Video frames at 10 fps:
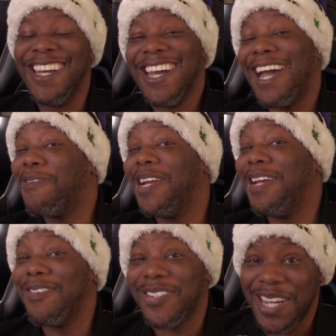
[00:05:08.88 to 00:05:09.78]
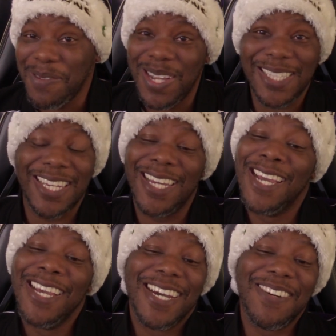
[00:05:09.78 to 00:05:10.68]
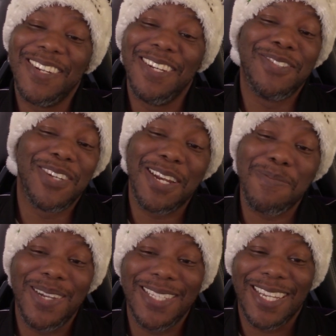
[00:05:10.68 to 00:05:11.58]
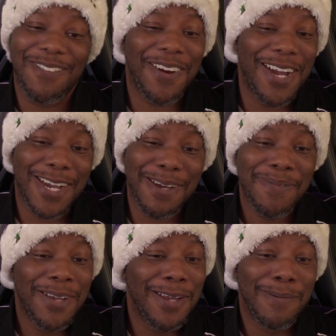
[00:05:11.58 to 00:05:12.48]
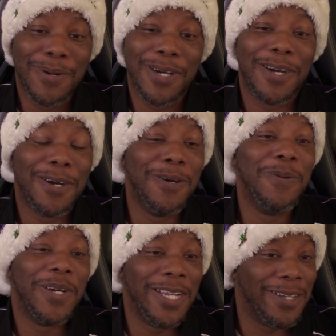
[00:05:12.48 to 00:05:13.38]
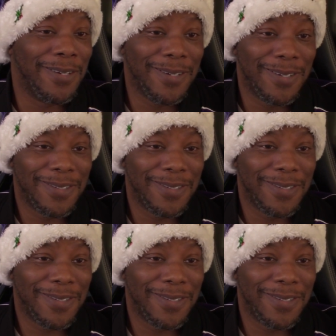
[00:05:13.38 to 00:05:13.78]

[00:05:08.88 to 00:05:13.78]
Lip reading: I wouldn't even try to make that. I wouldn't even try to make that rhyme. But oh, well.